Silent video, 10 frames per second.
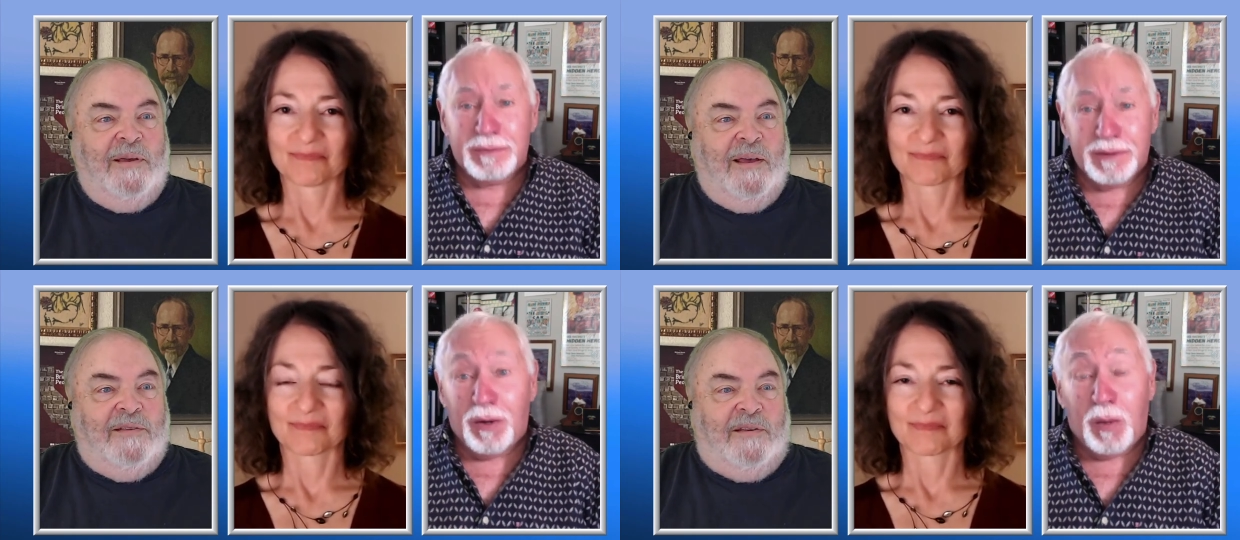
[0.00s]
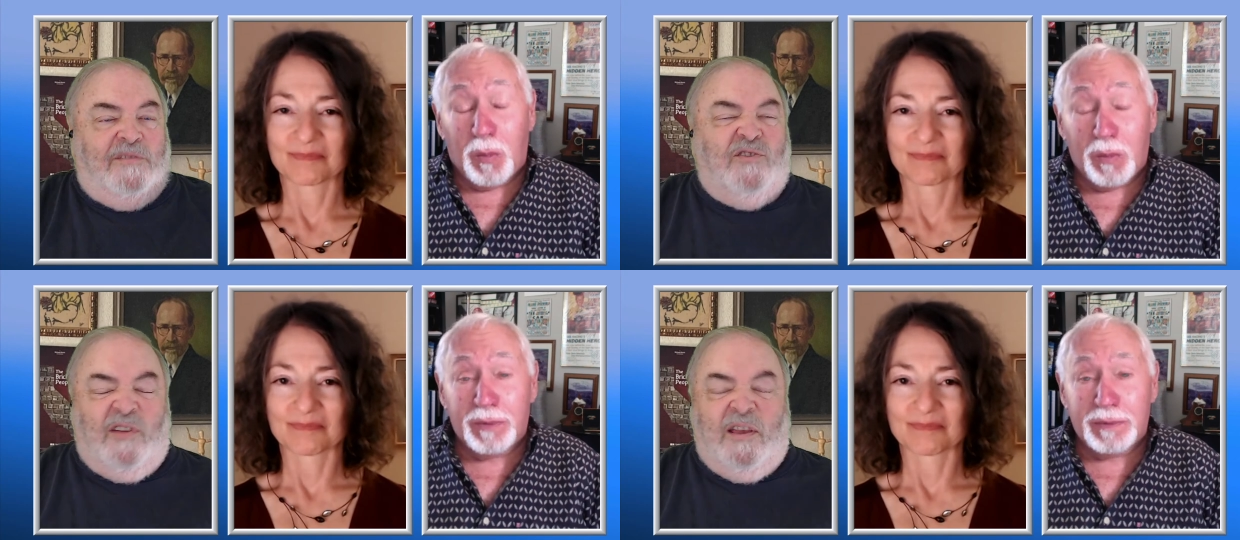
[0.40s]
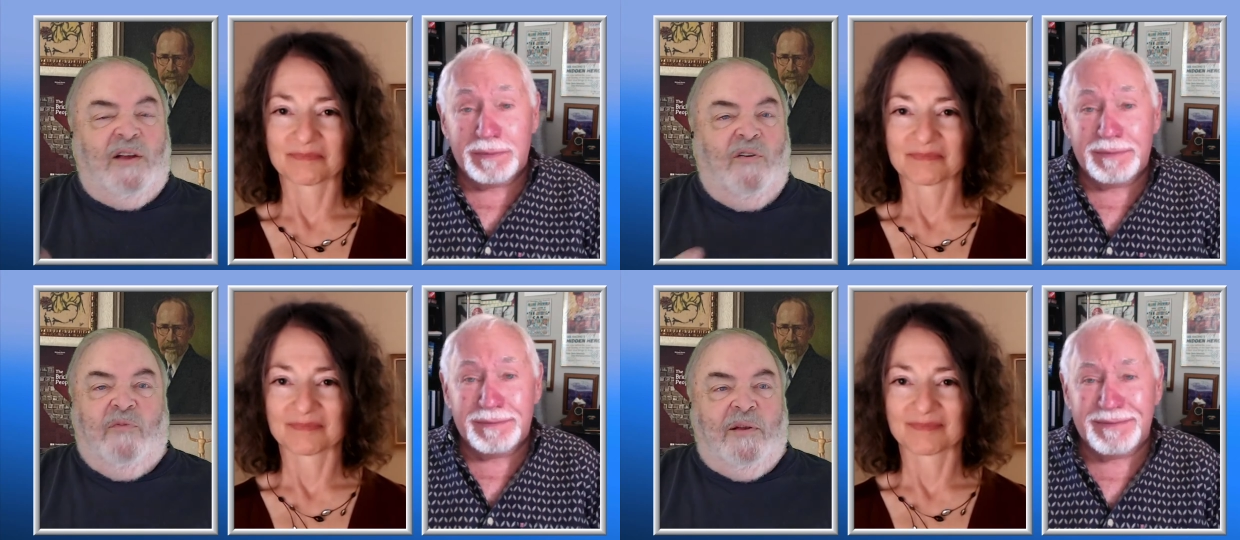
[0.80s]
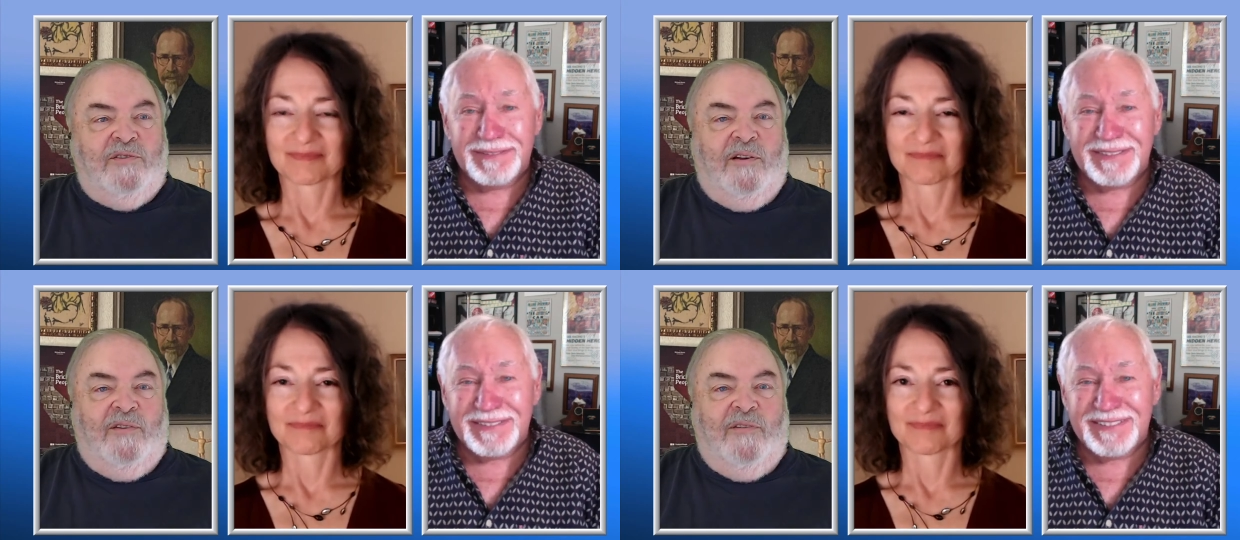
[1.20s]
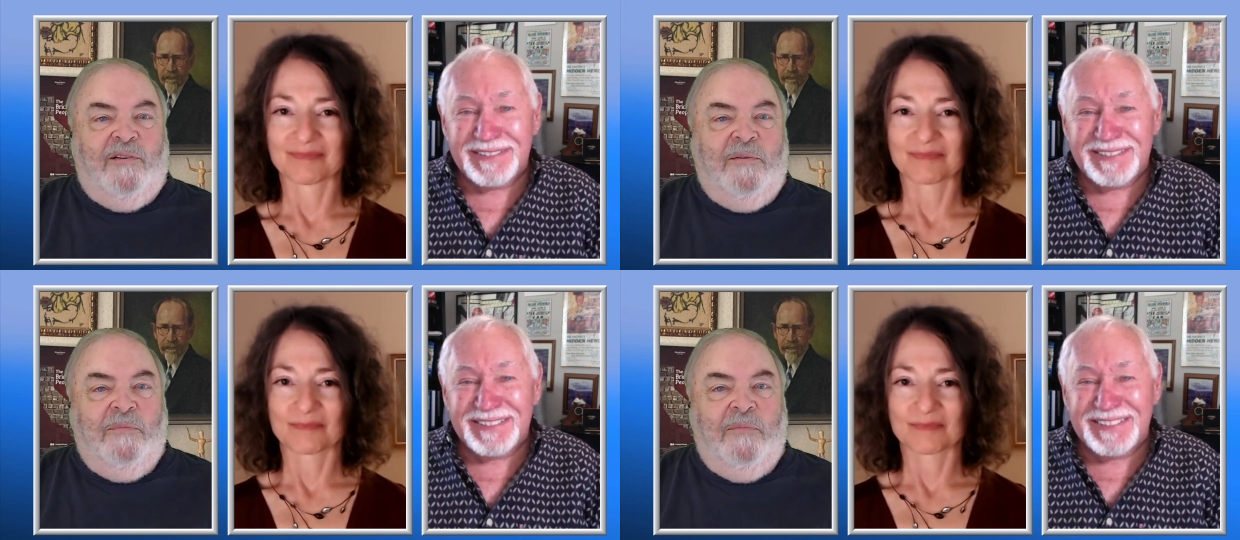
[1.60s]
Speaker 1: It's, it's just oh. to get it off my chest.
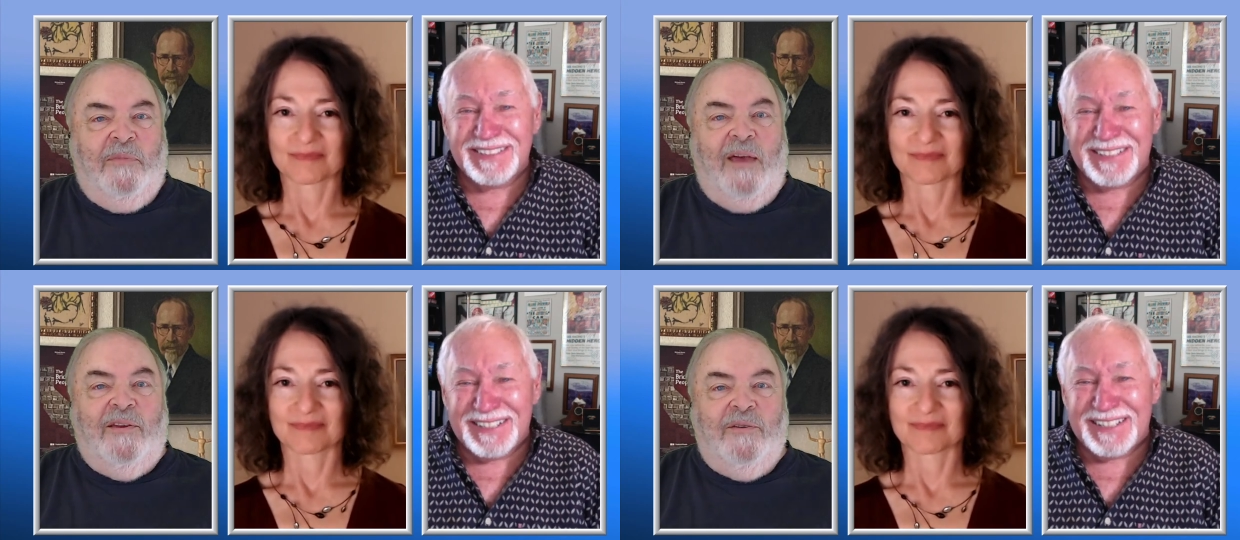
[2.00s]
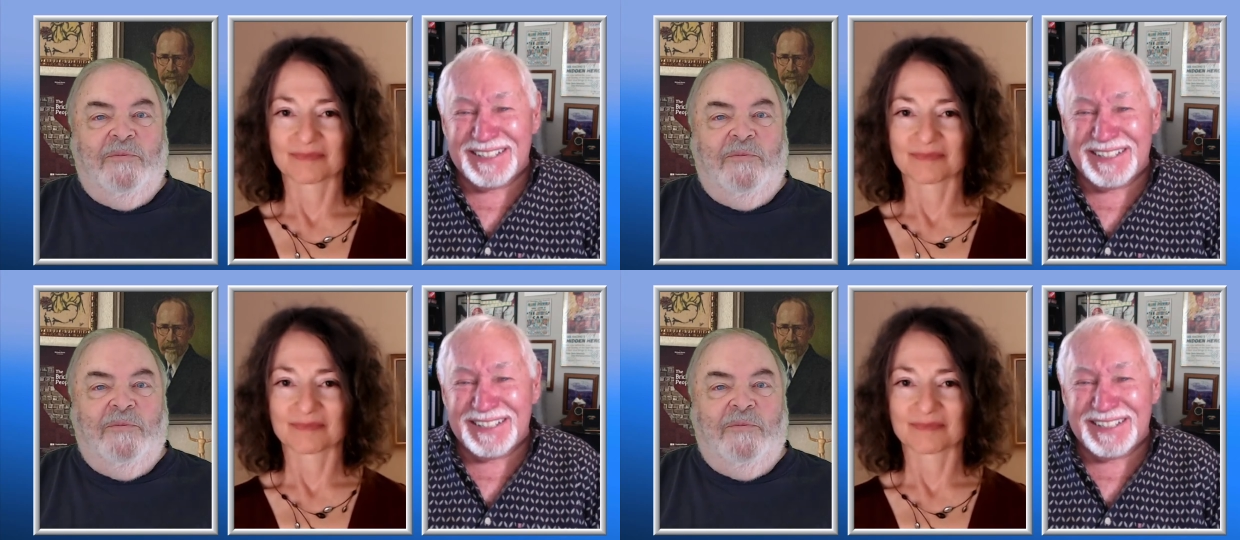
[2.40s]
Thank you.